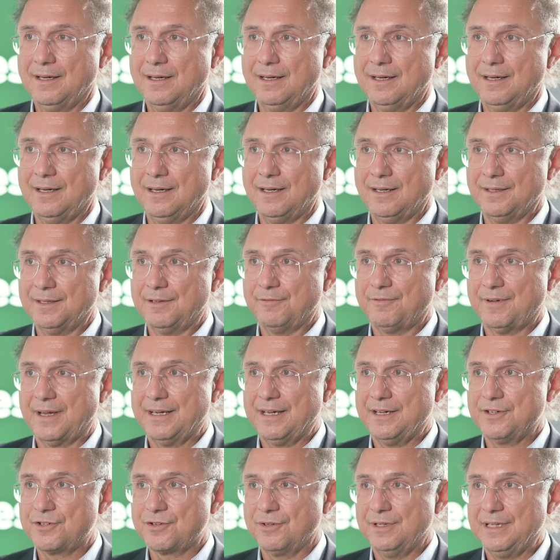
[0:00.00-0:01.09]
the
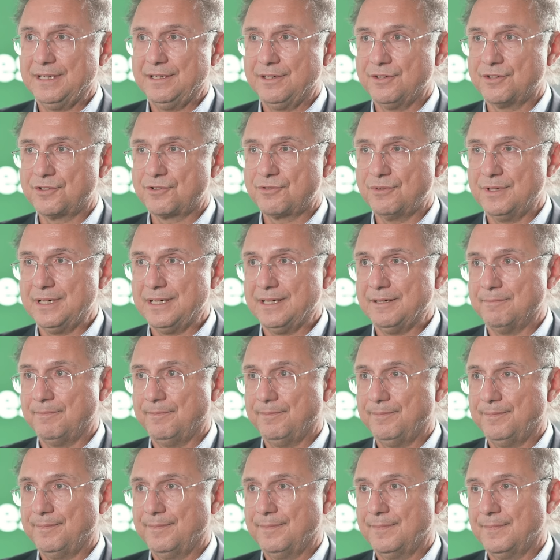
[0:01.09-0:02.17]
financial industry
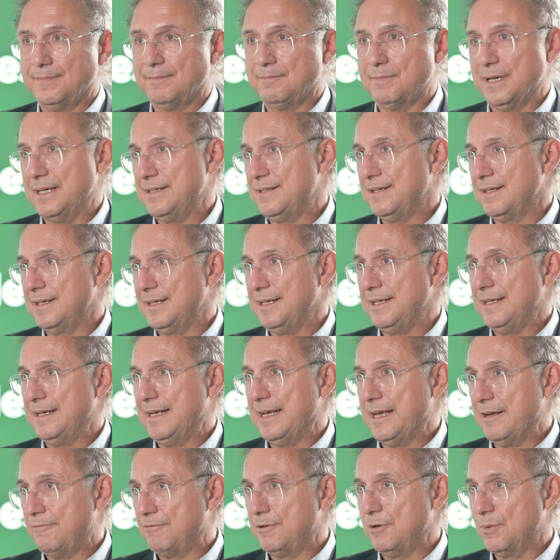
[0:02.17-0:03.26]
basically
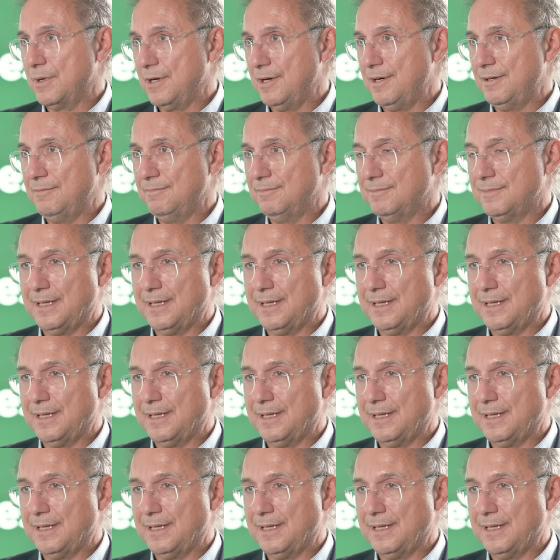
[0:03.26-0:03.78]
everywhere. Mm-hmm.